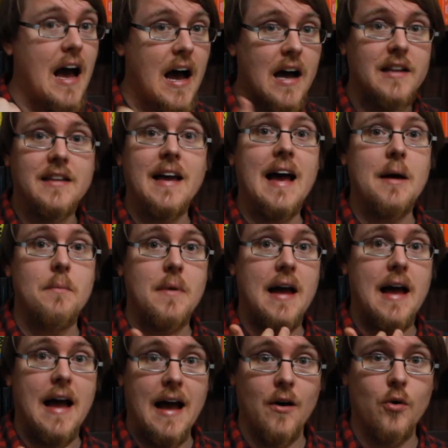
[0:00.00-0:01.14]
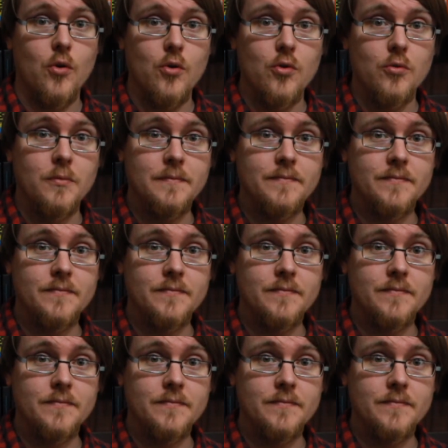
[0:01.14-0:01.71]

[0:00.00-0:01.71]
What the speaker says: a damn at all.